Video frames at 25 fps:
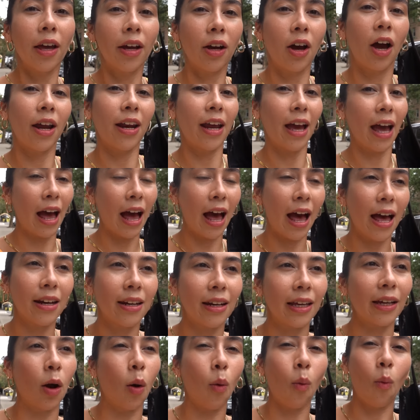it kind of had
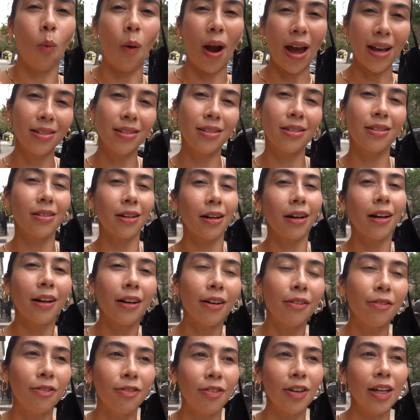like a
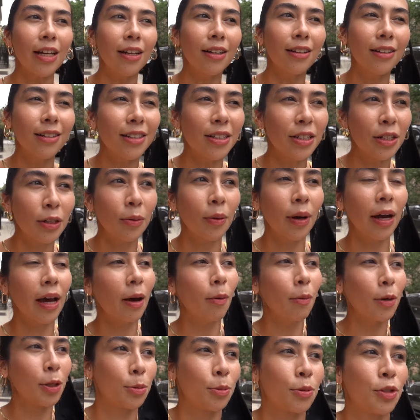Western feel to
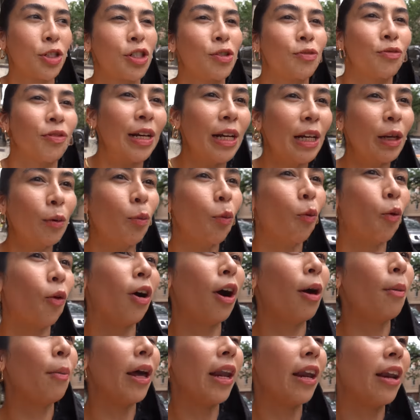it, which was just really
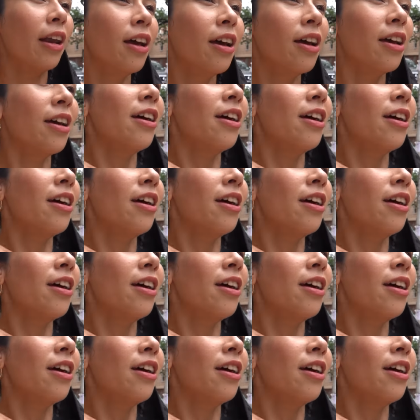warm and